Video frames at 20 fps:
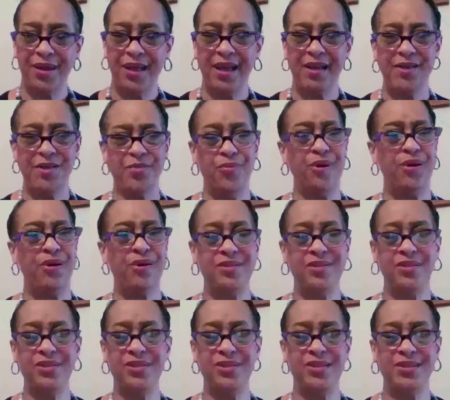And you wonder
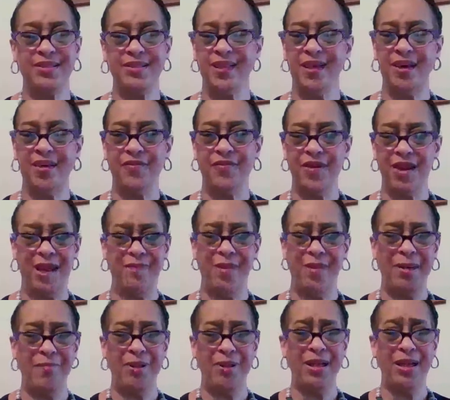to yourself, am
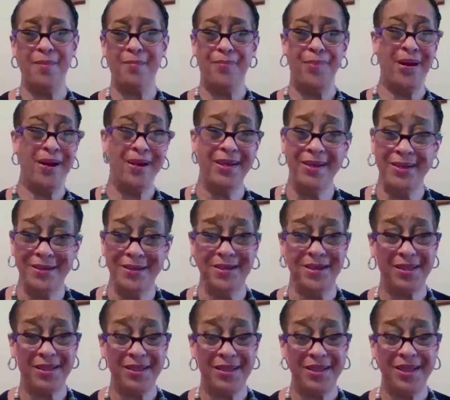I being punked?
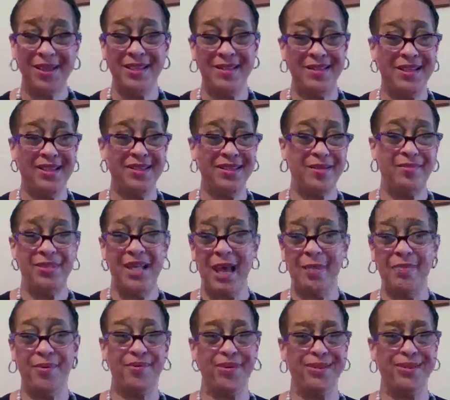Is this some
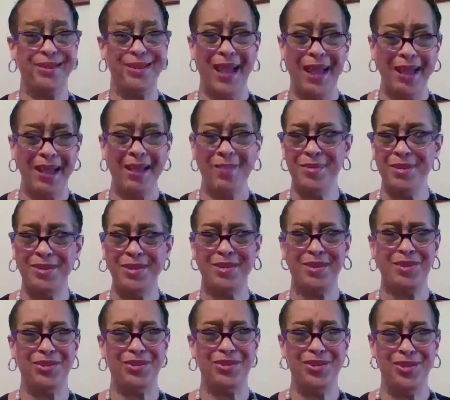type of a game? Is this
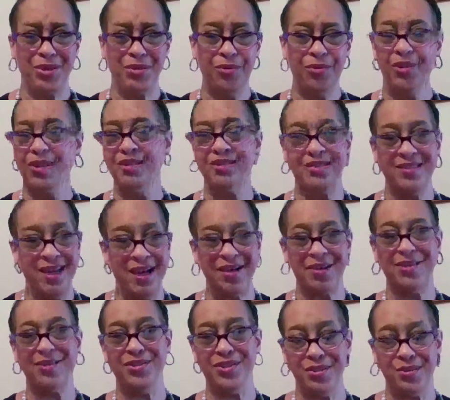a joke? It's
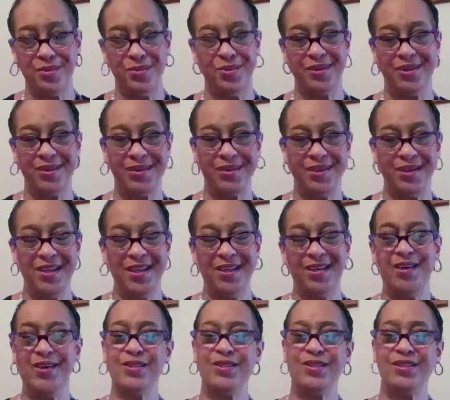not a joke.
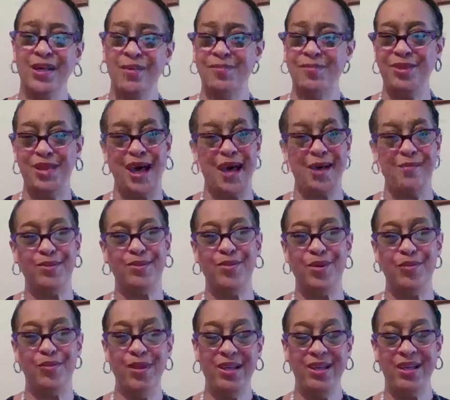Because sometimes
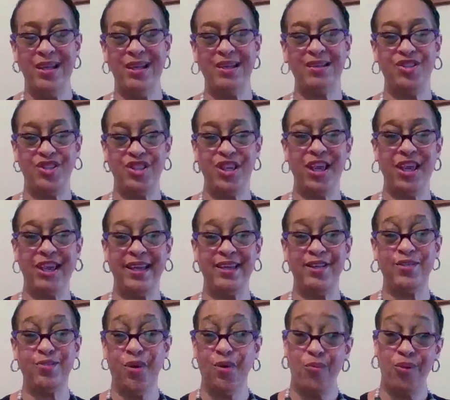when we can't
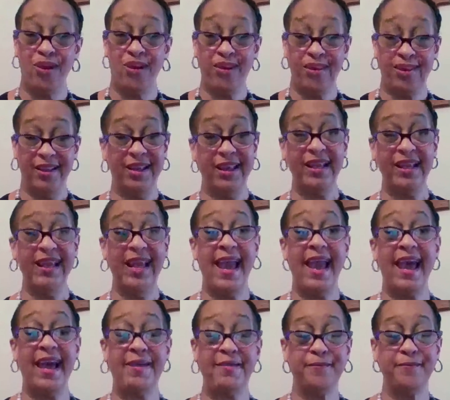change what we're looking
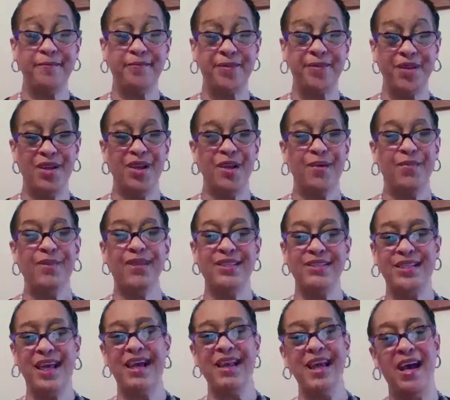at, we
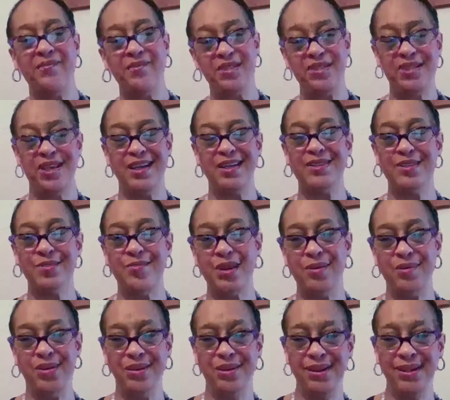just kind of have to change the way
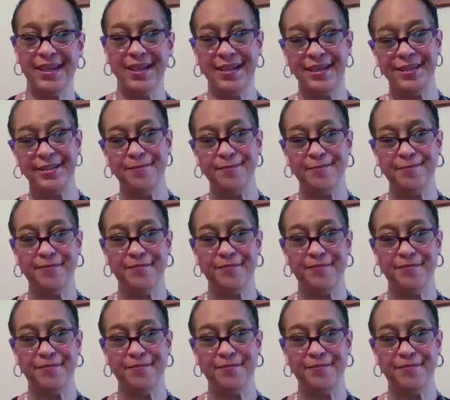we look at it.